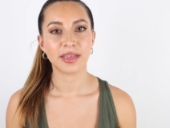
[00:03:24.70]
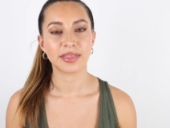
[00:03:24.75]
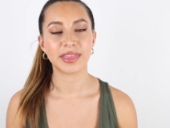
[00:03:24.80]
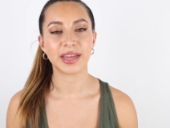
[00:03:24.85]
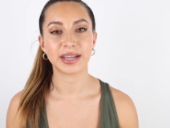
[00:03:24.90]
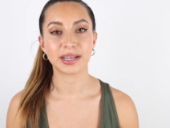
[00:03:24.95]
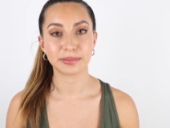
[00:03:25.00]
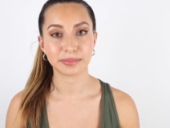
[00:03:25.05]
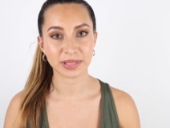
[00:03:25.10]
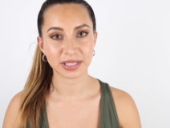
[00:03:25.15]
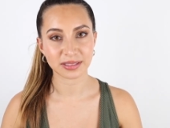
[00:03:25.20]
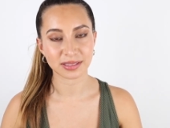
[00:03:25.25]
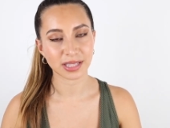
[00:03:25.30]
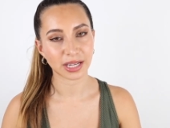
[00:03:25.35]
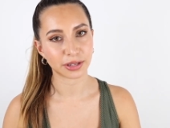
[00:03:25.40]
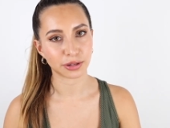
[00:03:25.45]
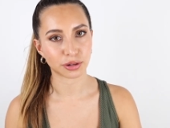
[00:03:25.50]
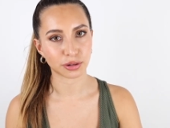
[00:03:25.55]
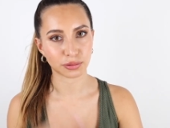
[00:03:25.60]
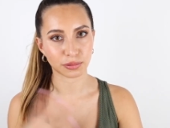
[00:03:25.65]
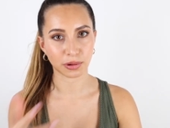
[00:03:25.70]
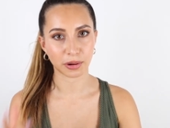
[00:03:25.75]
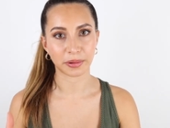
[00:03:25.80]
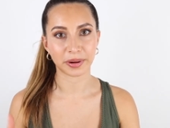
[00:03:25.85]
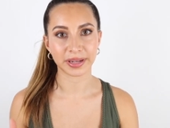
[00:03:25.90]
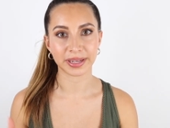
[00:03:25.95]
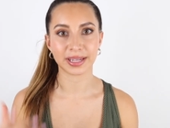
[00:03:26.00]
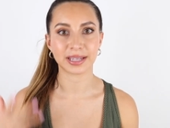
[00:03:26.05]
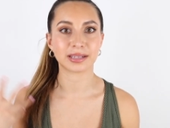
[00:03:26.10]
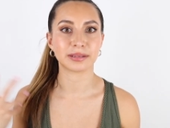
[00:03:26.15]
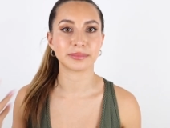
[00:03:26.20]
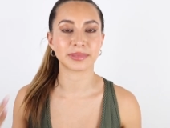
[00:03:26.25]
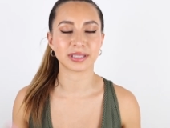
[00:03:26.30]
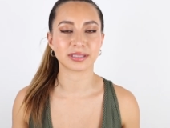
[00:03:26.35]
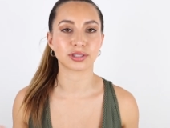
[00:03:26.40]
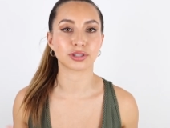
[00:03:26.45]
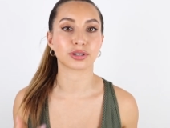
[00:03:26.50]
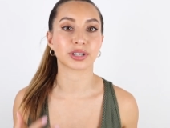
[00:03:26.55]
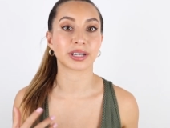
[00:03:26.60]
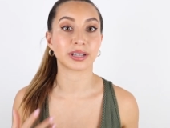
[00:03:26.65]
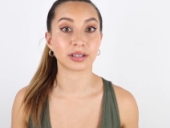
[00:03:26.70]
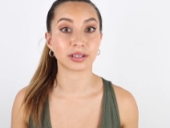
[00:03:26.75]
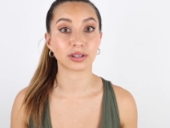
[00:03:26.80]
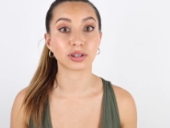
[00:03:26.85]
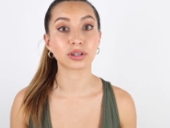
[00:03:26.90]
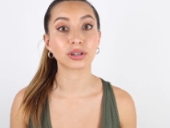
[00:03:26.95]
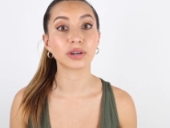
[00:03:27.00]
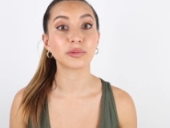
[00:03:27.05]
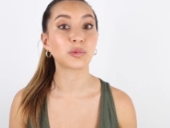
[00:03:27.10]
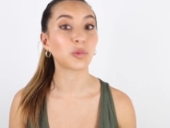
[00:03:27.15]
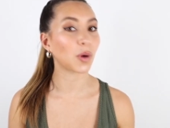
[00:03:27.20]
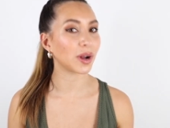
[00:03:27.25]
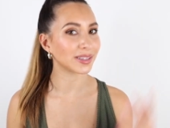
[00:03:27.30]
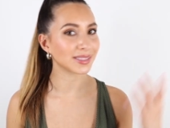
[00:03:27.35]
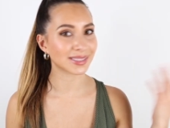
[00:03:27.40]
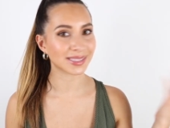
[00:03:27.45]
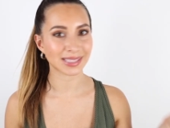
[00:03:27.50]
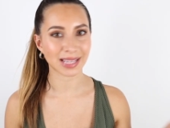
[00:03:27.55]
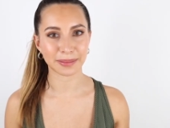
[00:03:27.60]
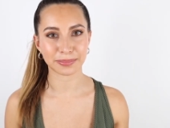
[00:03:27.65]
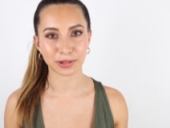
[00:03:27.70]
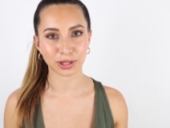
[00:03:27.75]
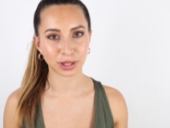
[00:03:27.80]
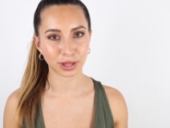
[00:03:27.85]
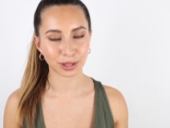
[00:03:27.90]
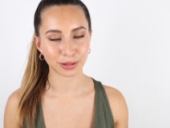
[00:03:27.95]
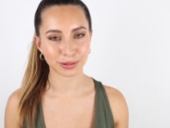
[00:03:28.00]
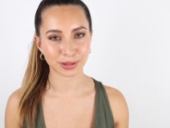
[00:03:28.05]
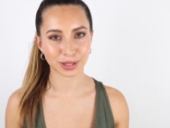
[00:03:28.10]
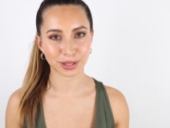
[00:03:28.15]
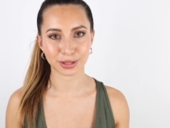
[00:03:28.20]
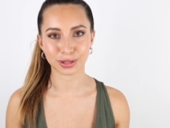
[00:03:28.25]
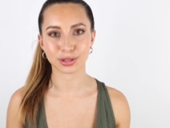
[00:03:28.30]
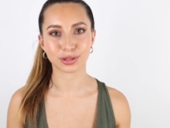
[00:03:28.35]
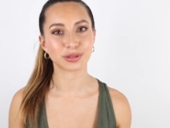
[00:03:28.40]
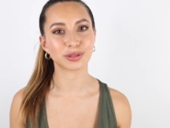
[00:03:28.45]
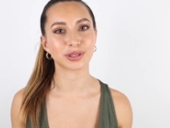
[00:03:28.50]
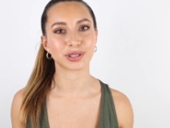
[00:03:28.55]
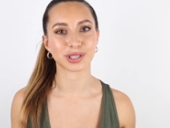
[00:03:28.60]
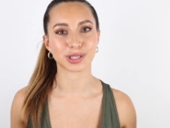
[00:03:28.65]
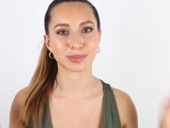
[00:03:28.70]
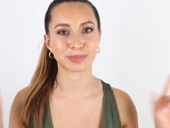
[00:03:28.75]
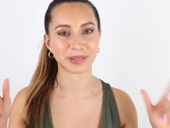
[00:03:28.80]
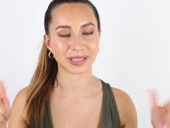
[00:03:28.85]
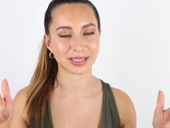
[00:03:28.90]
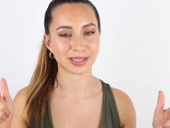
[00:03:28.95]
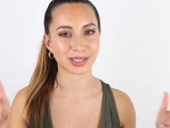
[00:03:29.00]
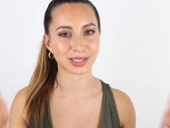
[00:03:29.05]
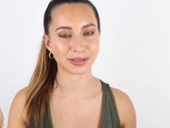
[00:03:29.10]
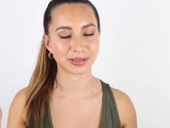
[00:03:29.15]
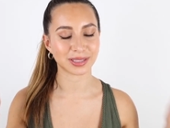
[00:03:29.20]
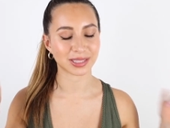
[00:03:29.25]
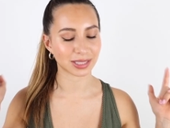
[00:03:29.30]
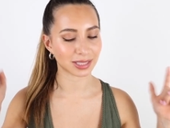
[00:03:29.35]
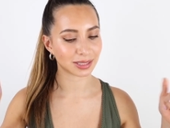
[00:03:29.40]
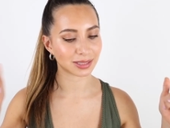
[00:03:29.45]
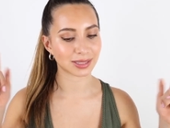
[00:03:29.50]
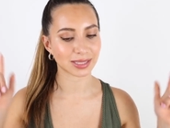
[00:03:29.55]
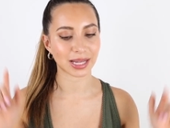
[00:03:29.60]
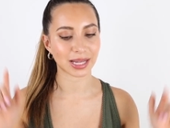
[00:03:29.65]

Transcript: then it means that you're growing and it means you're getting one step closer to your split, so it's a good